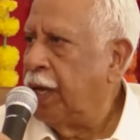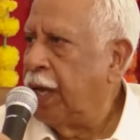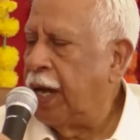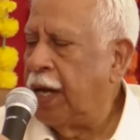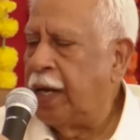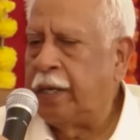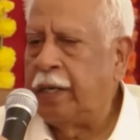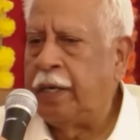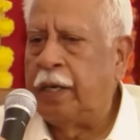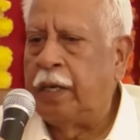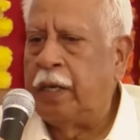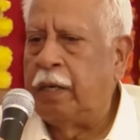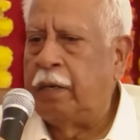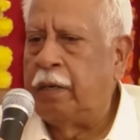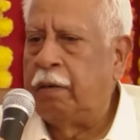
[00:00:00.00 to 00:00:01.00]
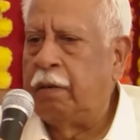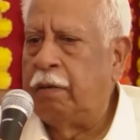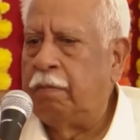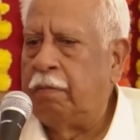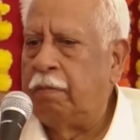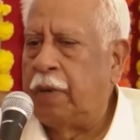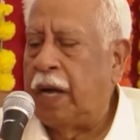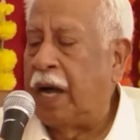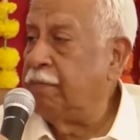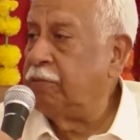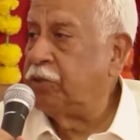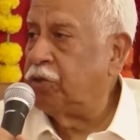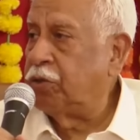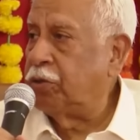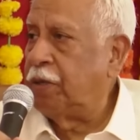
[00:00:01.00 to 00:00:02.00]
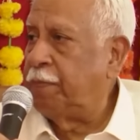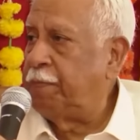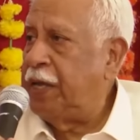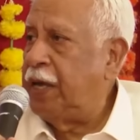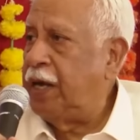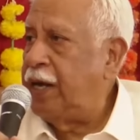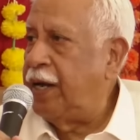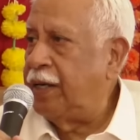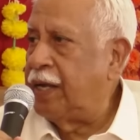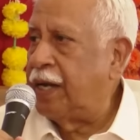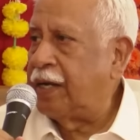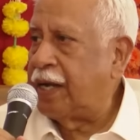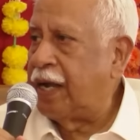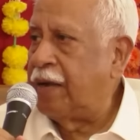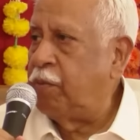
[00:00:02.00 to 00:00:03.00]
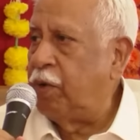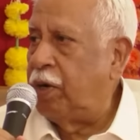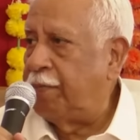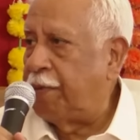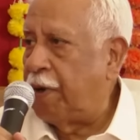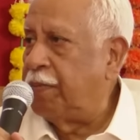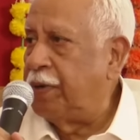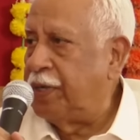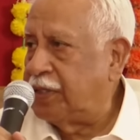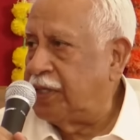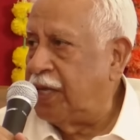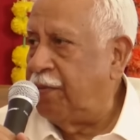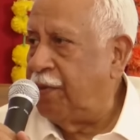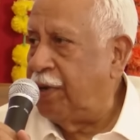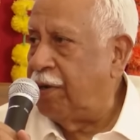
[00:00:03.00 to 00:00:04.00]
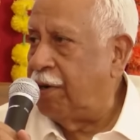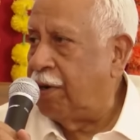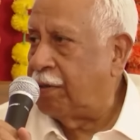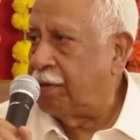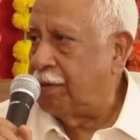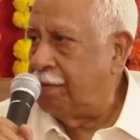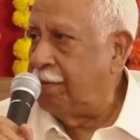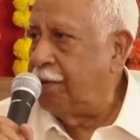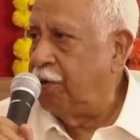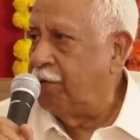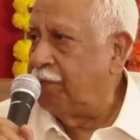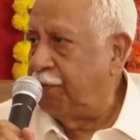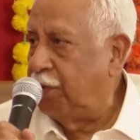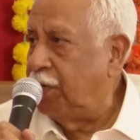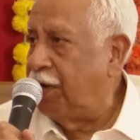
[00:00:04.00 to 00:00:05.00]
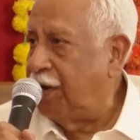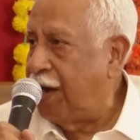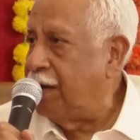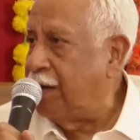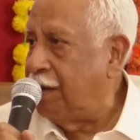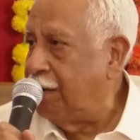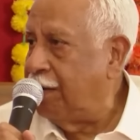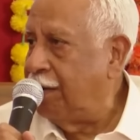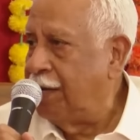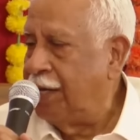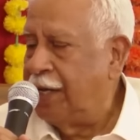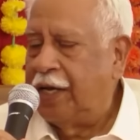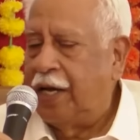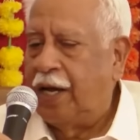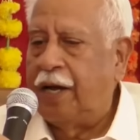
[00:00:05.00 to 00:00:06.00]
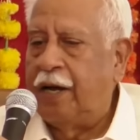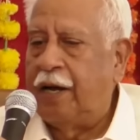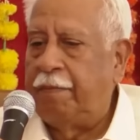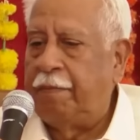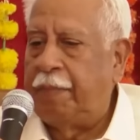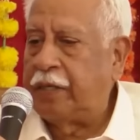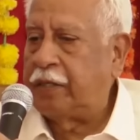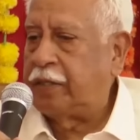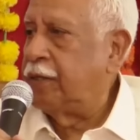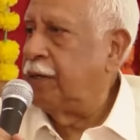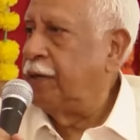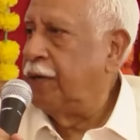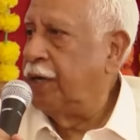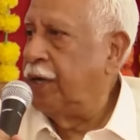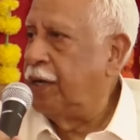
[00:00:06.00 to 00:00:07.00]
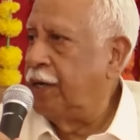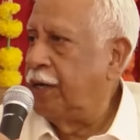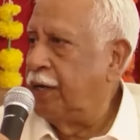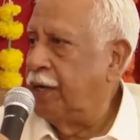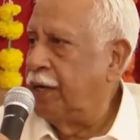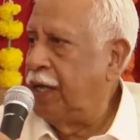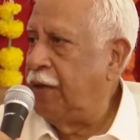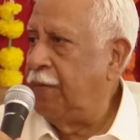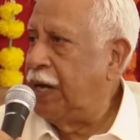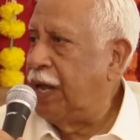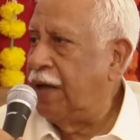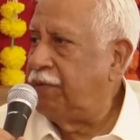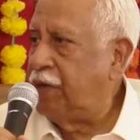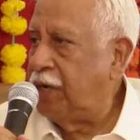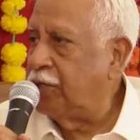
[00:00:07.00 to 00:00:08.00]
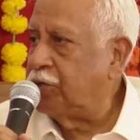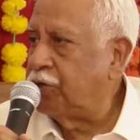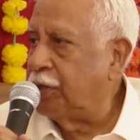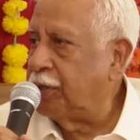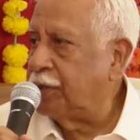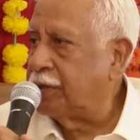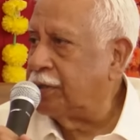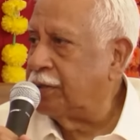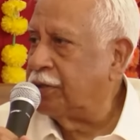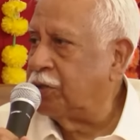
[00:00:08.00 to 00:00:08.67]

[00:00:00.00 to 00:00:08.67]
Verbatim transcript: And I'm sure the PLA at that time will probably say we are not, you know, fully ready. But he will have little choice.